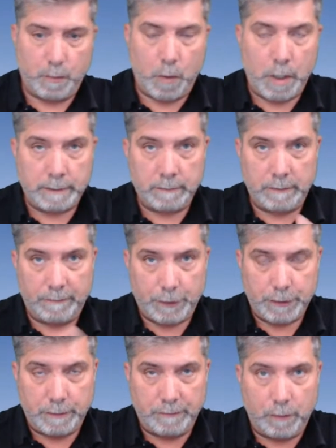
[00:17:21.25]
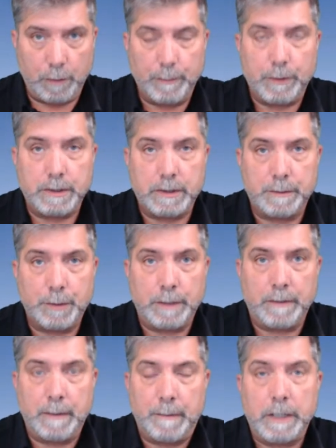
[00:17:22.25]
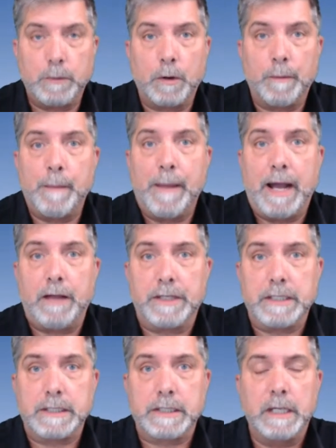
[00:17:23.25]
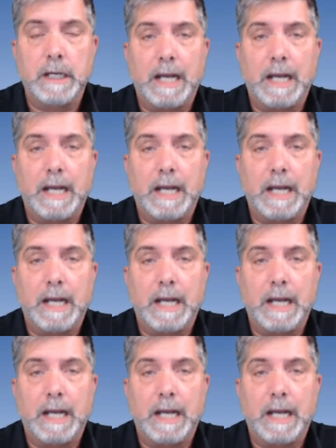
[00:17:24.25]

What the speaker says: One, first and foremost, is putting my money where my mouth is.